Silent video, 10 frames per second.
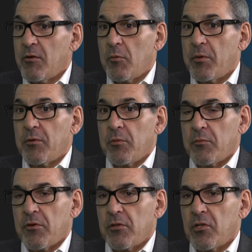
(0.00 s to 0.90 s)
When
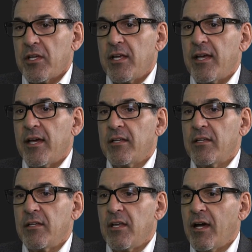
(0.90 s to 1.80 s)
we're looking at
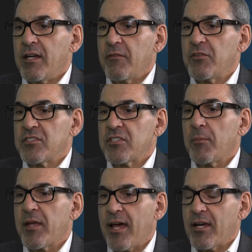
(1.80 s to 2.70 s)
9 different
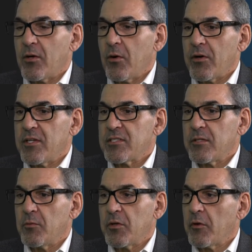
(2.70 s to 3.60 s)
subcategories
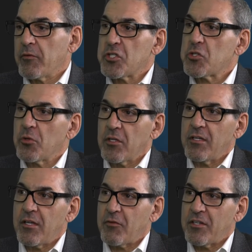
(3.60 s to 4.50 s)
with over 1
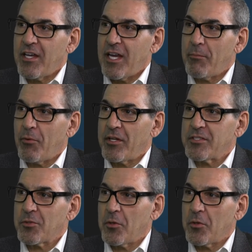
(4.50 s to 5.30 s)
trillion different data points,